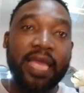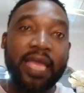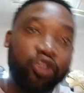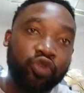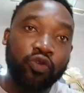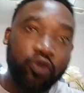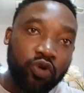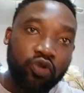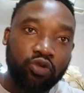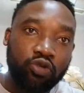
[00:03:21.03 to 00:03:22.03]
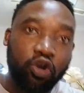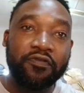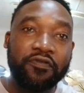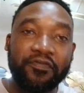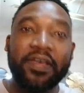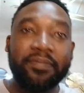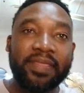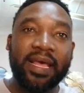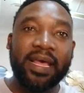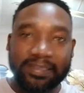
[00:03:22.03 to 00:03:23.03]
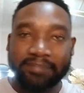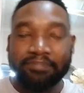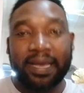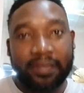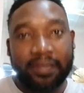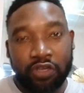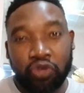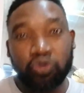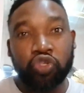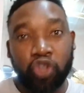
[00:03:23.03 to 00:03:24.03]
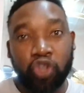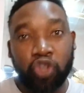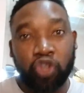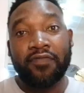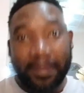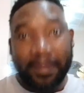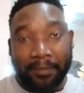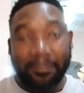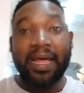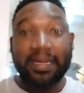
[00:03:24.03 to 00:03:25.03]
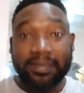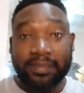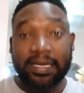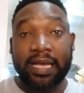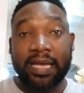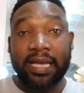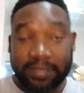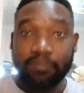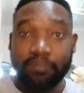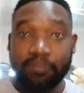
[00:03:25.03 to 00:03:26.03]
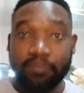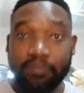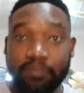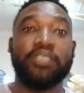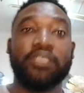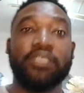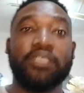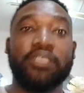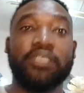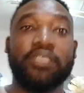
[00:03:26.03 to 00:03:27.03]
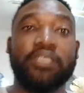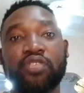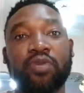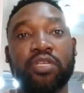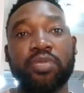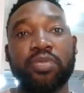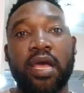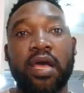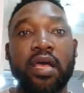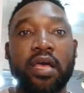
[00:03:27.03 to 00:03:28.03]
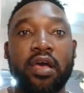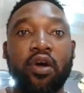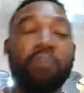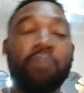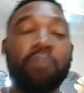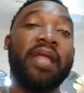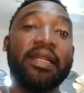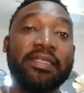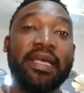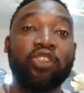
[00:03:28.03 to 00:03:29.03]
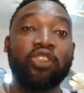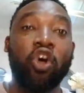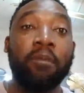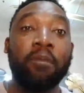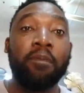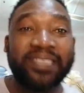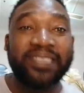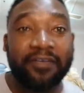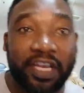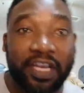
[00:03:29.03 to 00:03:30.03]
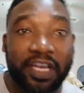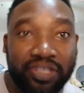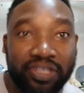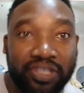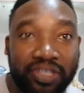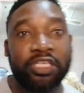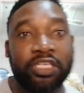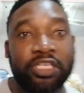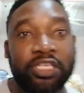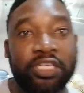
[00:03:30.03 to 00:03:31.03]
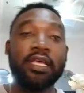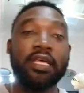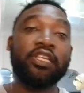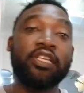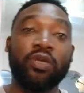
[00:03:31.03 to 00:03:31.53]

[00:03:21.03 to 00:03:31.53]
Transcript: And you confirm that by the use of planned task procedures. That's what we are, planned task observations, PTOs.